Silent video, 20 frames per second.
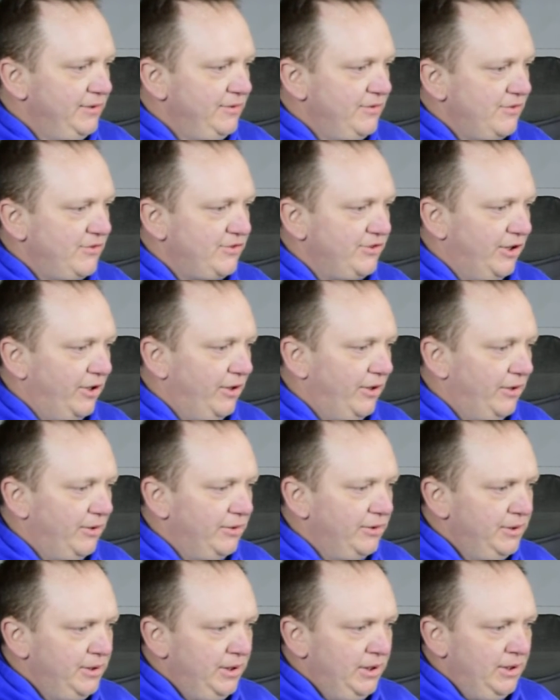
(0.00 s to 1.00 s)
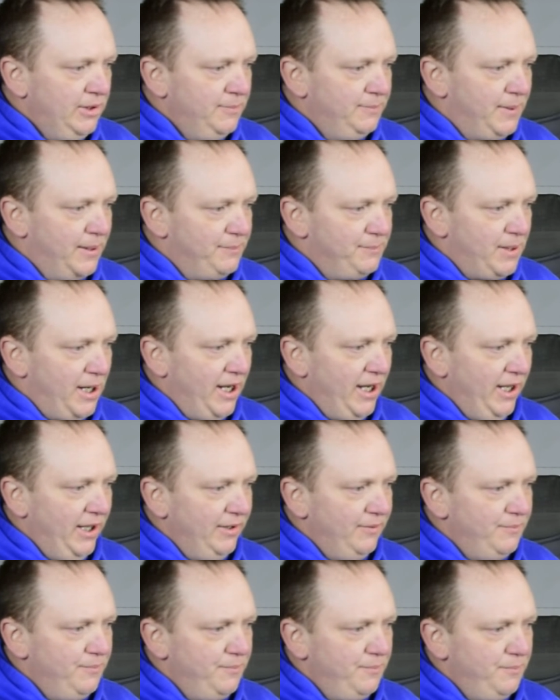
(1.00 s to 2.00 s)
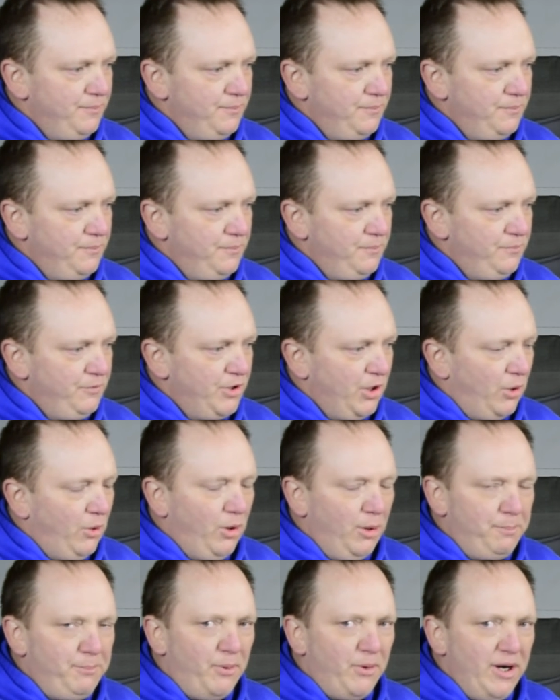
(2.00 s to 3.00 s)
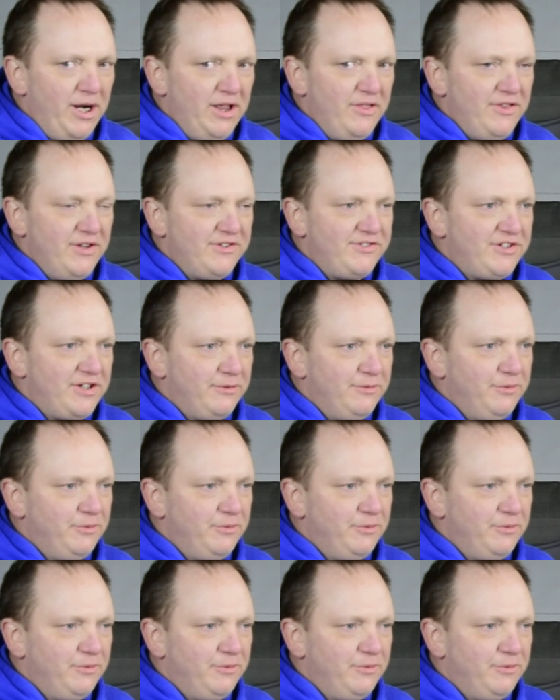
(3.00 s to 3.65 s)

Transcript: So, but the whole point of this